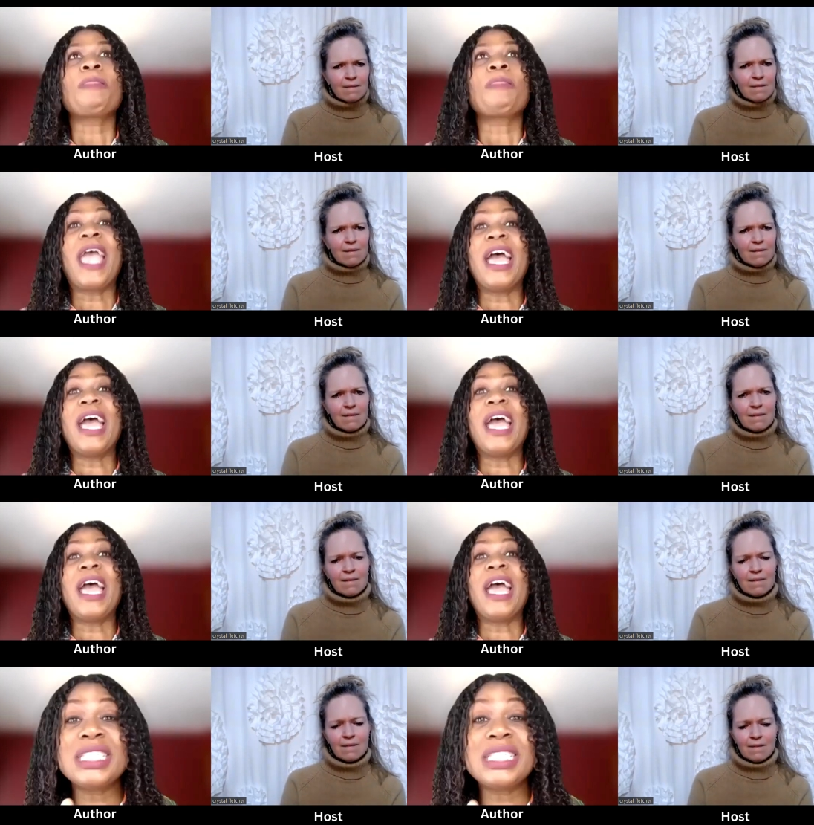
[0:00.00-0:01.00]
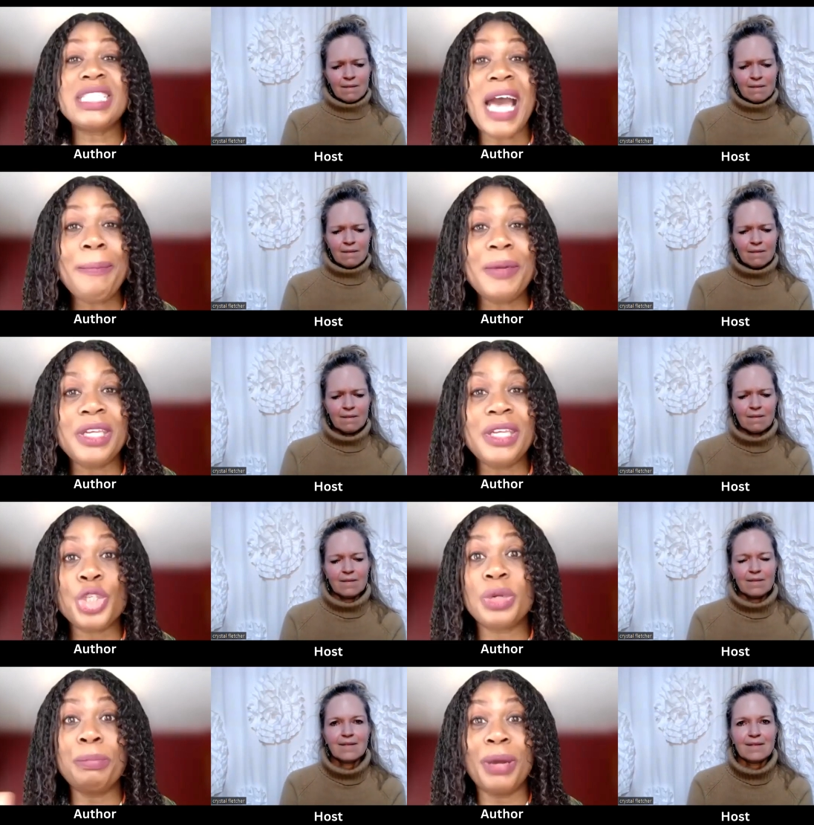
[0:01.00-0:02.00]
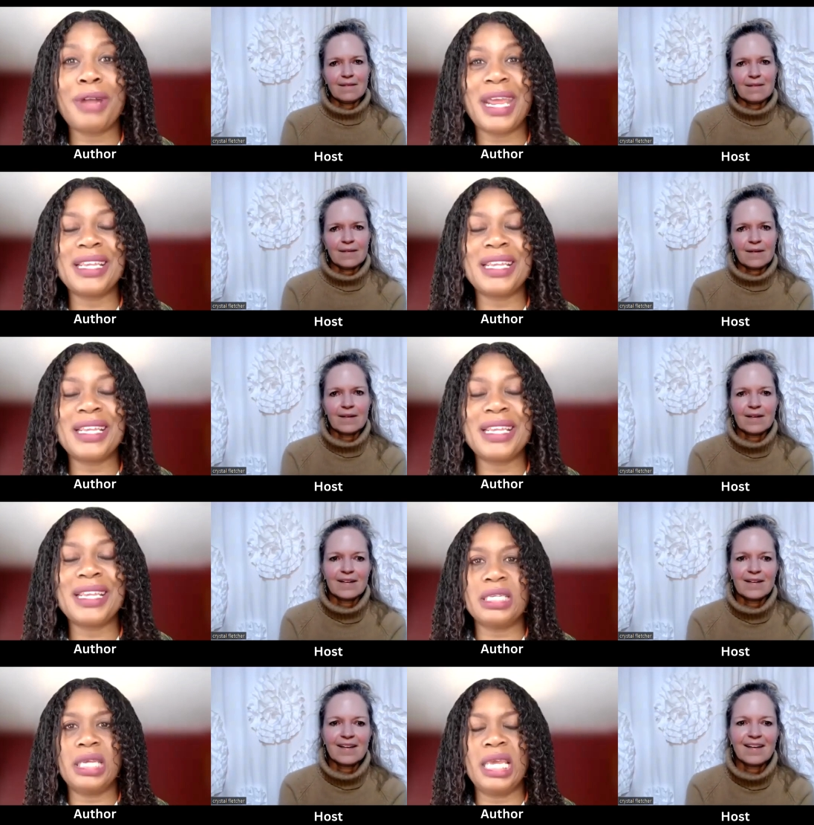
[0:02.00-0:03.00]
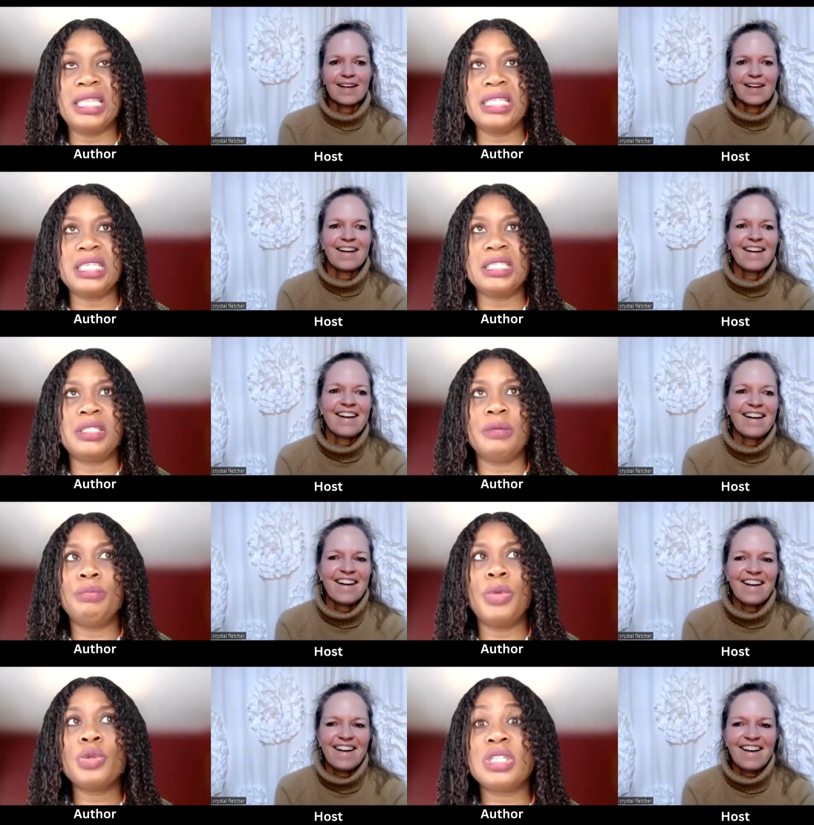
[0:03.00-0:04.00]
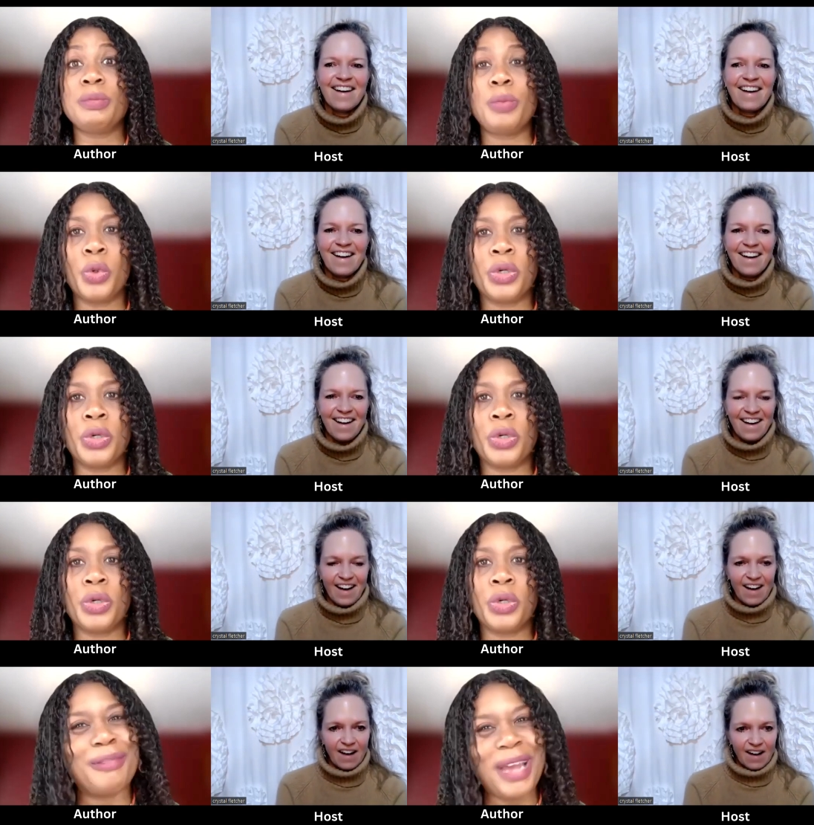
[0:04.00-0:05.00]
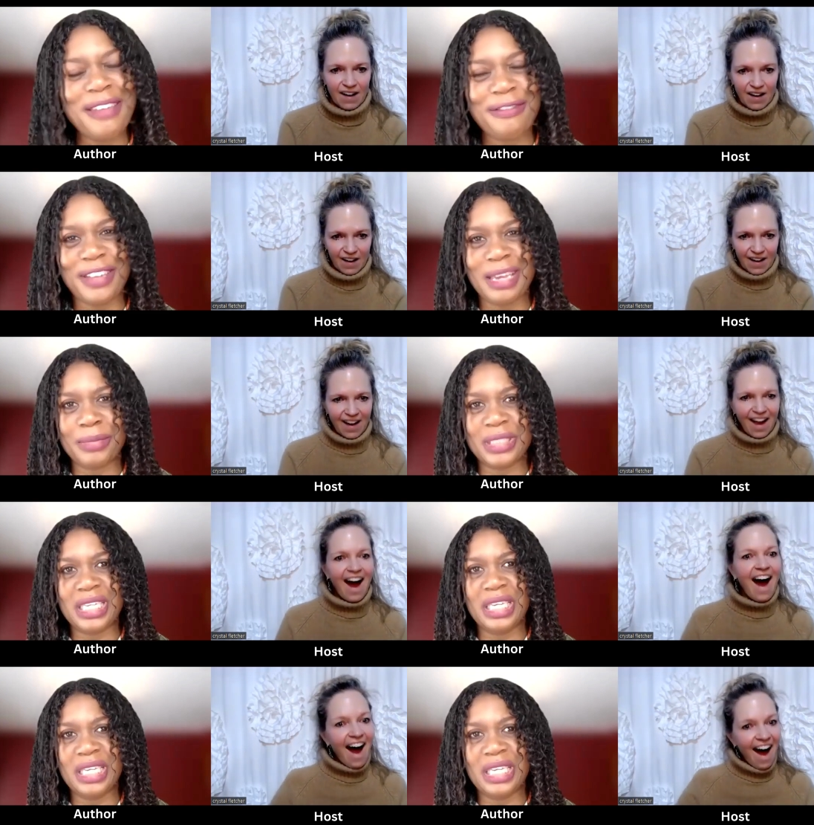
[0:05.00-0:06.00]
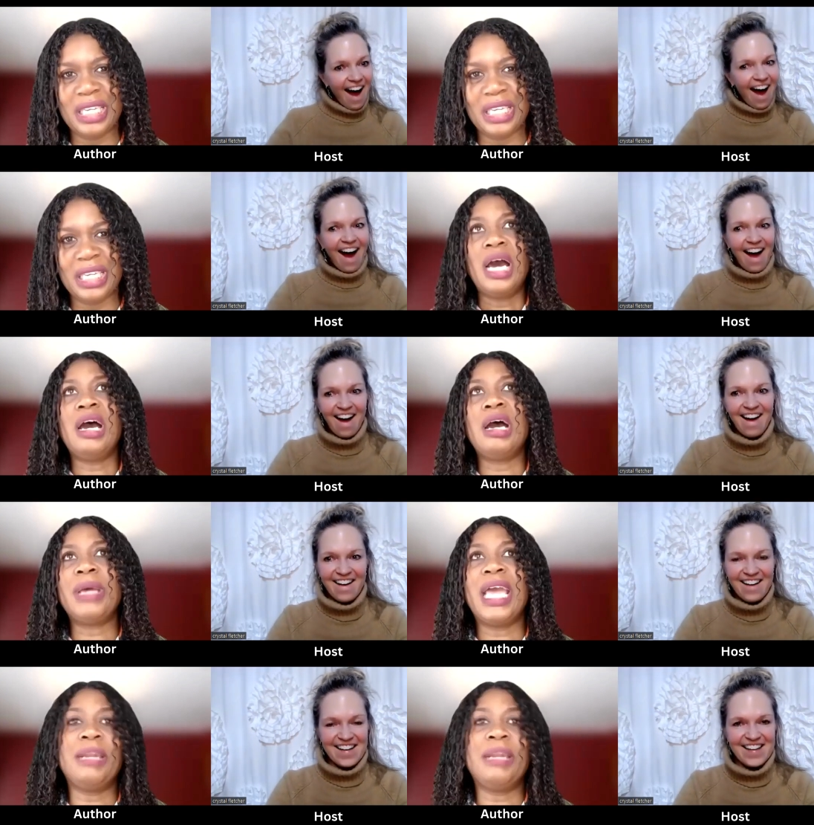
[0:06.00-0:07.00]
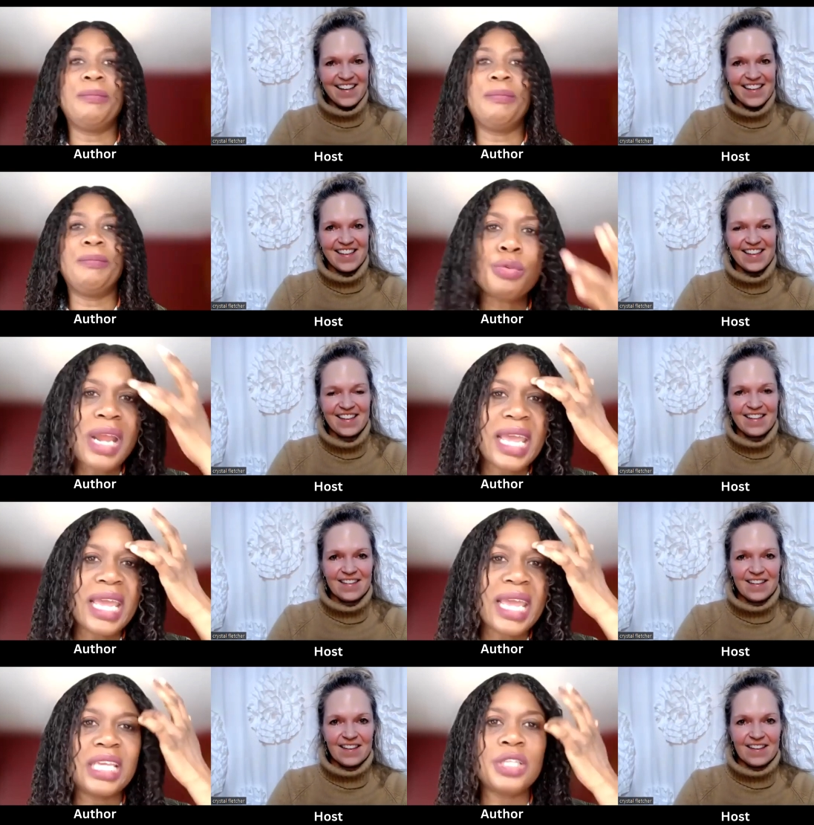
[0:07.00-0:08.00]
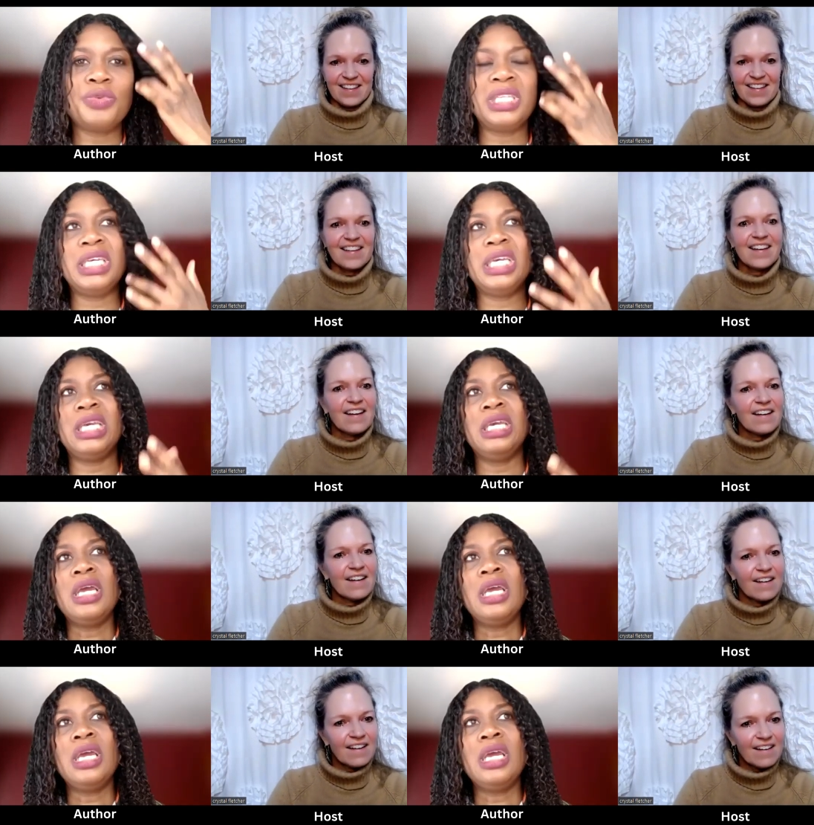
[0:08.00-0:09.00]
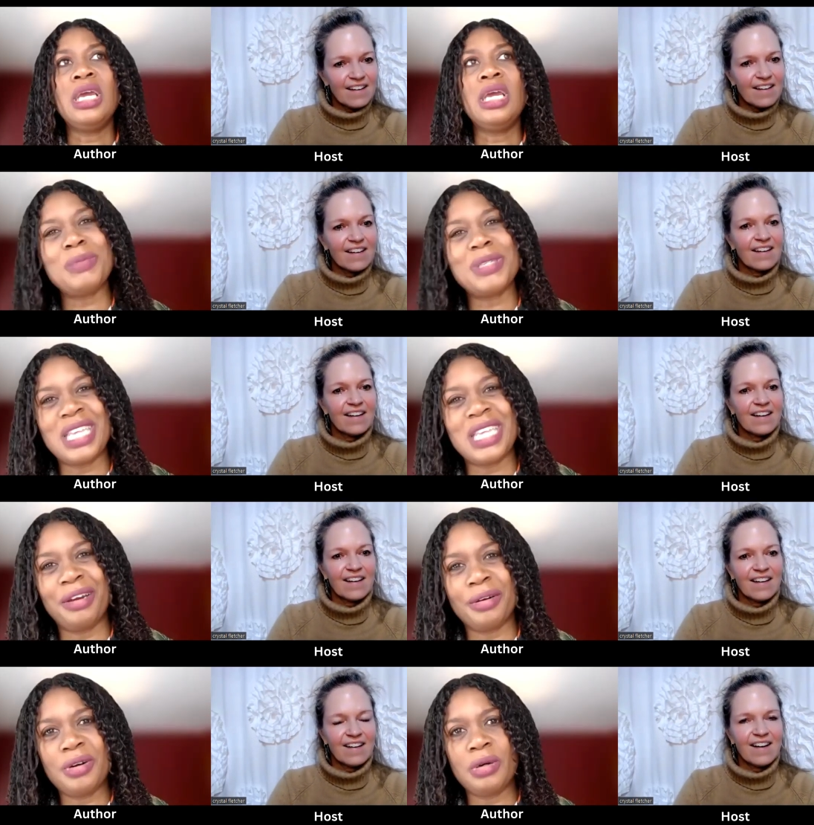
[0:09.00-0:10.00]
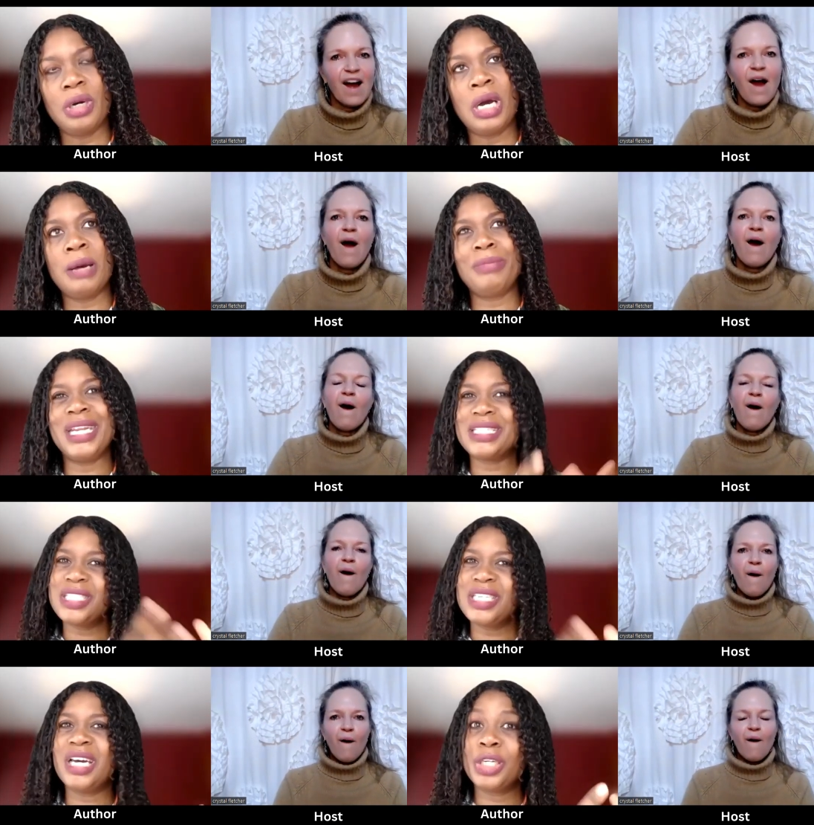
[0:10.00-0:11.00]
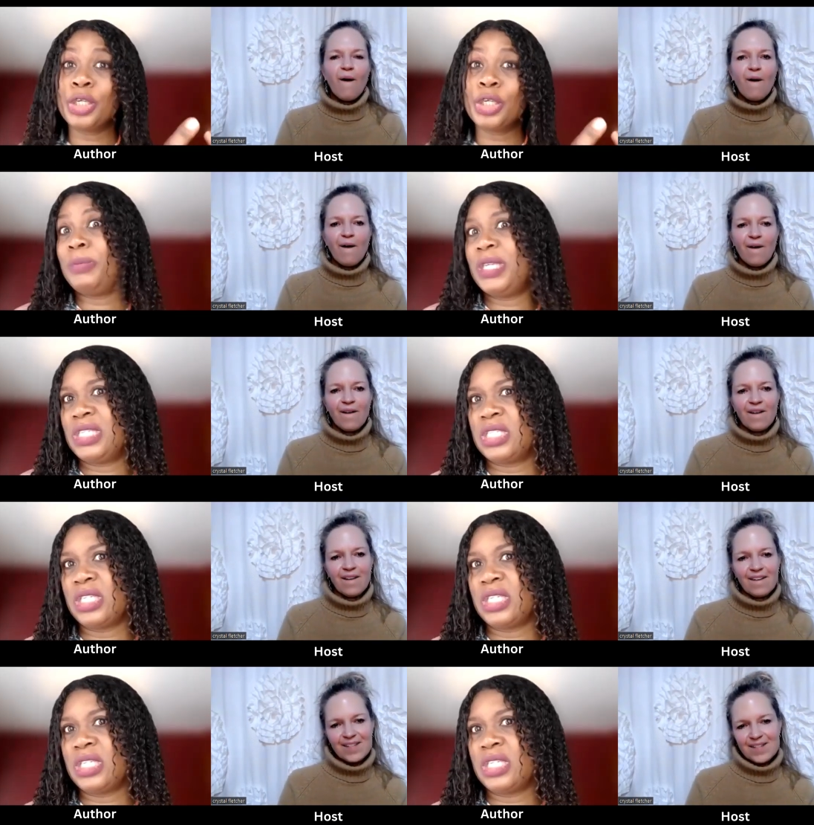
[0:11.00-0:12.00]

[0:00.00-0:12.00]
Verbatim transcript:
Speaker 1: And of course, this is happening during Parang season. And this is the most important season for my family. And a Parang is really a Christmas carol, but it's done Caribbean style with a